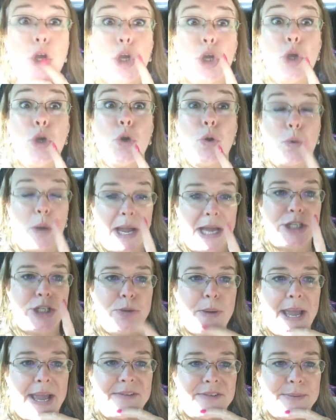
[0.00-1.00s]
Ooh, I
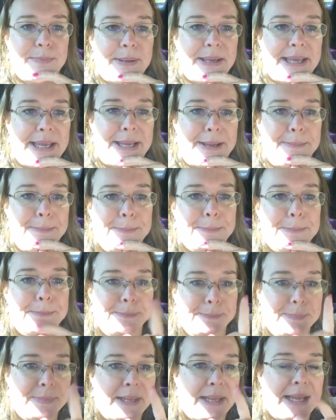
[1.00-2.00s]
do have to pee.
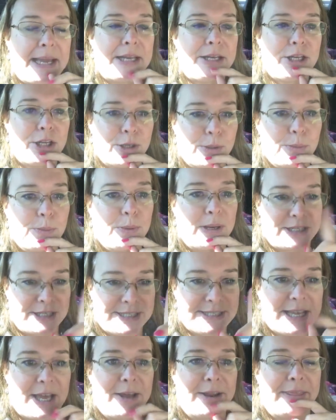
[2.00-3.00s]
I do. I just
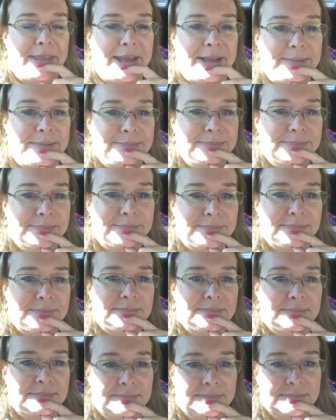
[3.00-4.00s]
thought of that.
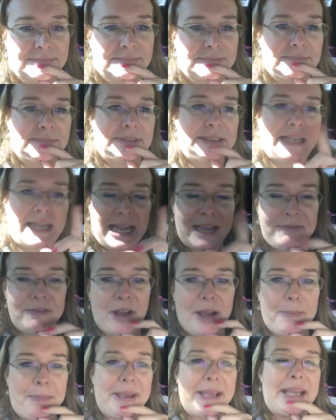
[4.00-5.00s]

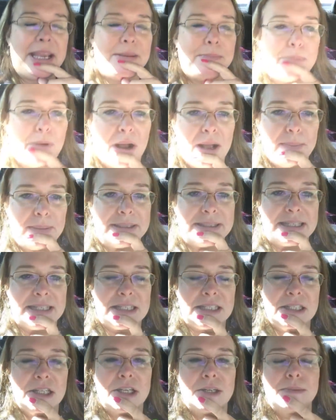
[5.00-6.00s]
I've not peed probably
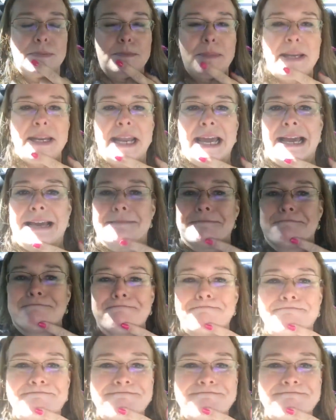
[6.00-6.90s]
since midnight.